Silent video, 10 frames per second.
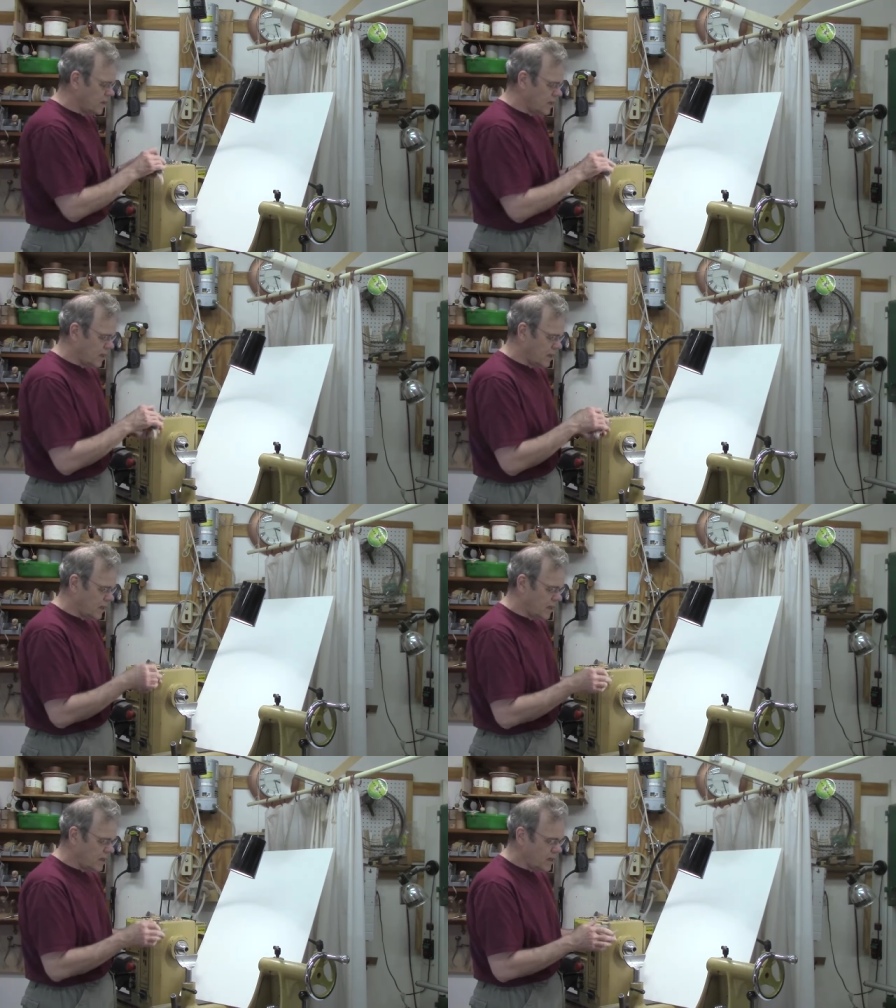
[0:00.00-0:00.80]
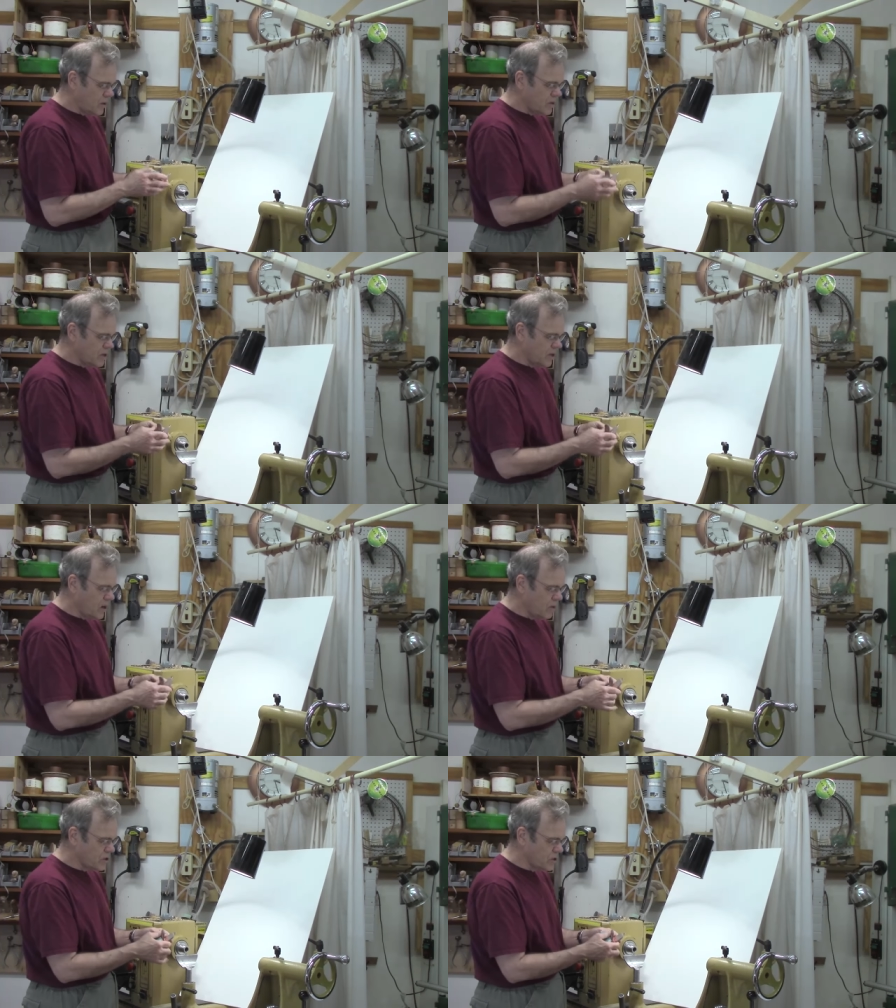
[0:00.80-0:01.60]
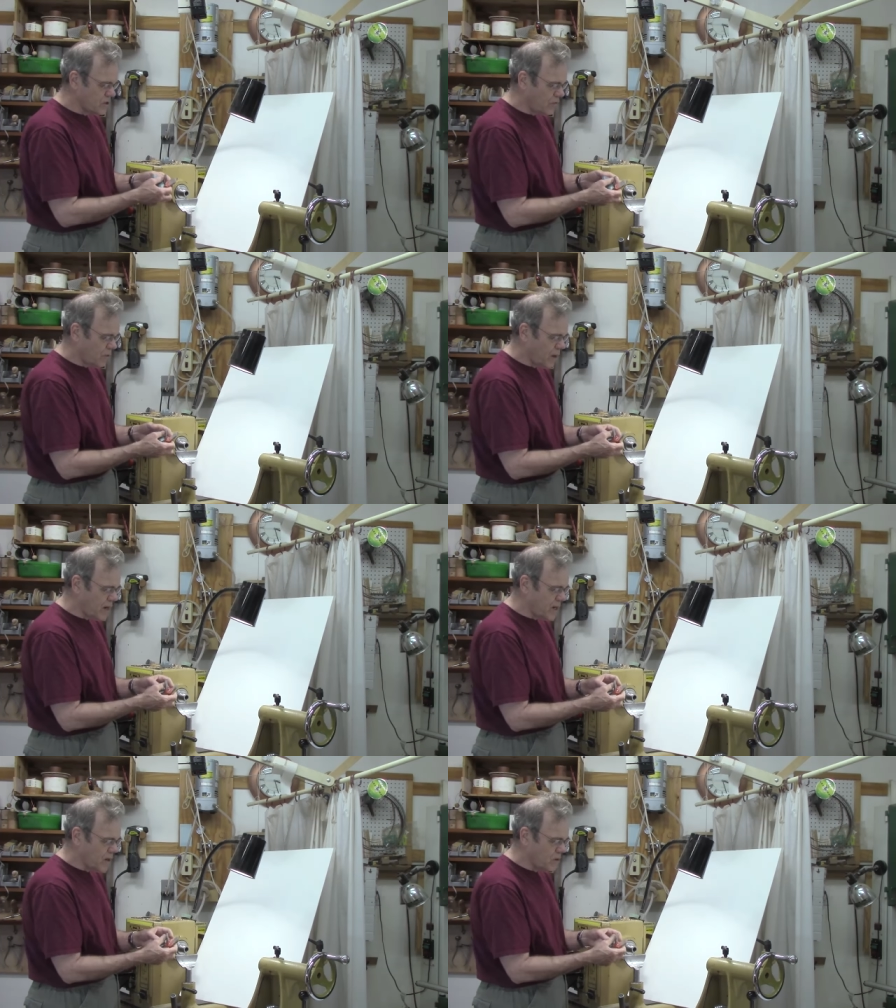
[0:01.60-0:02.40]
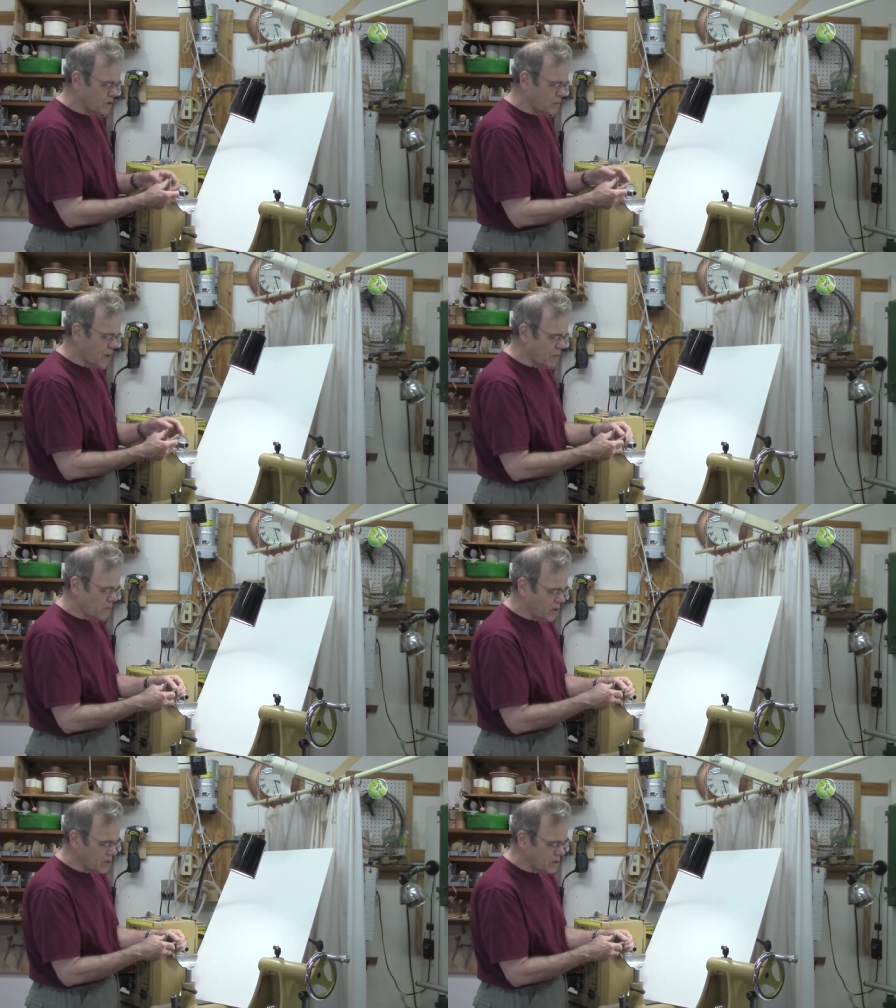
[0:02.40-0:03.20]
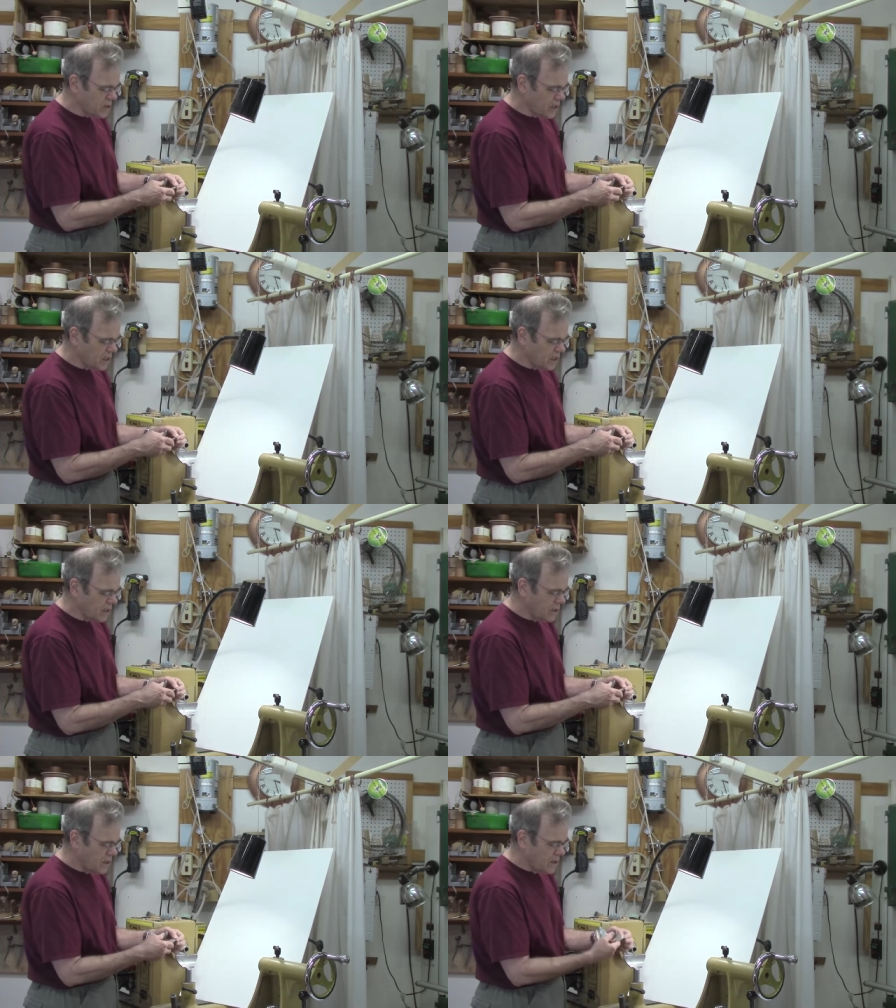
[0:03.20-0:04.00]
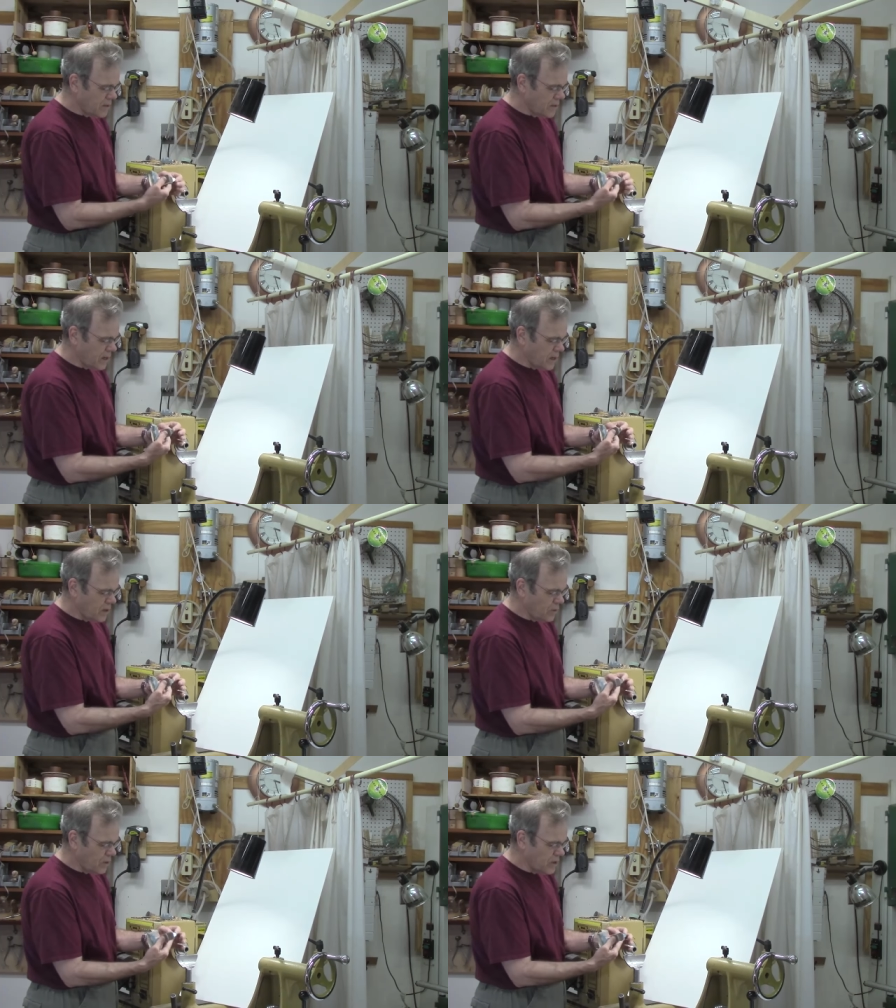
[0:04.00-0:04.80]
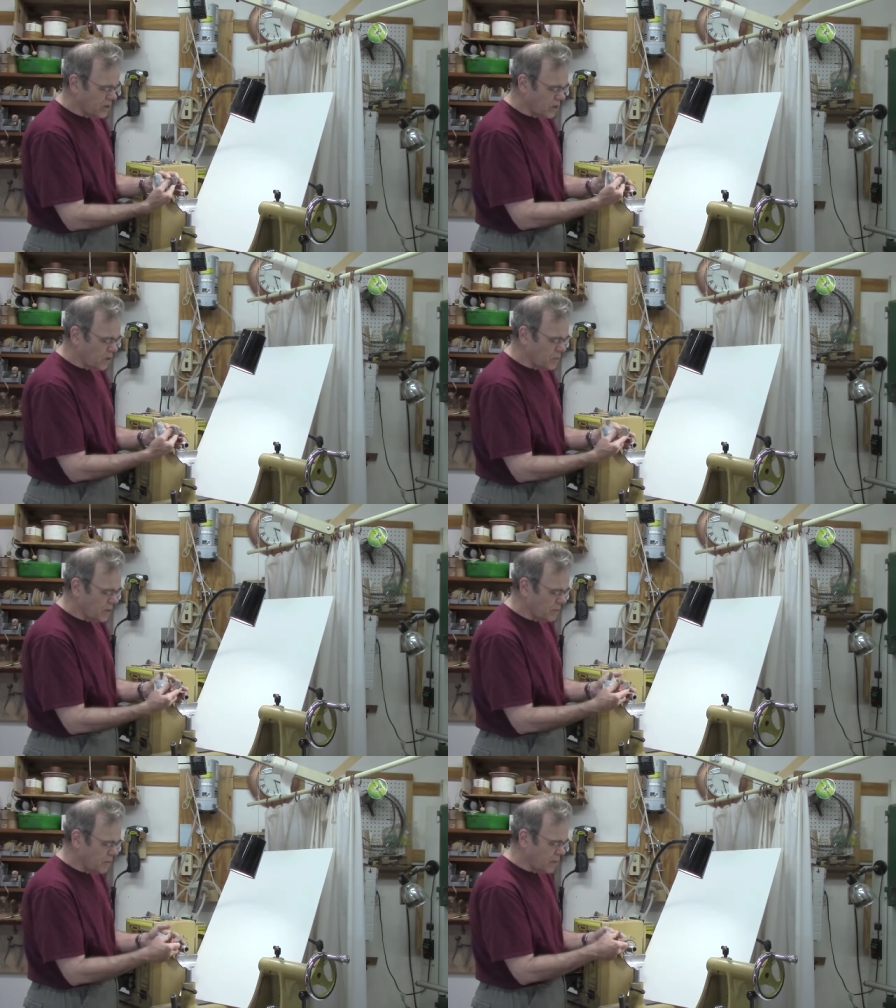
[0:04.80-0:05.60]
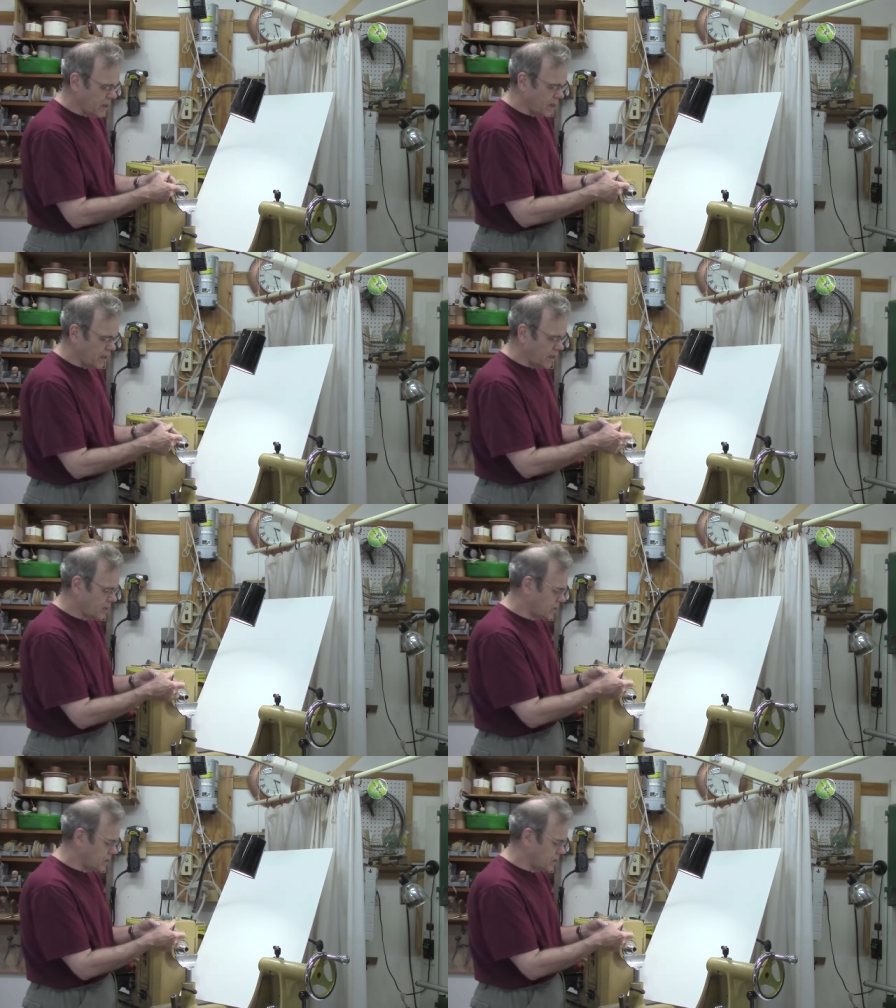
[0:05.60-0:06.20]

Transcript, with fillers: Uh, and then, of course, you can always use it for painting to hold your paintbrush. And it's got a little thing here where you can open up the paint lid.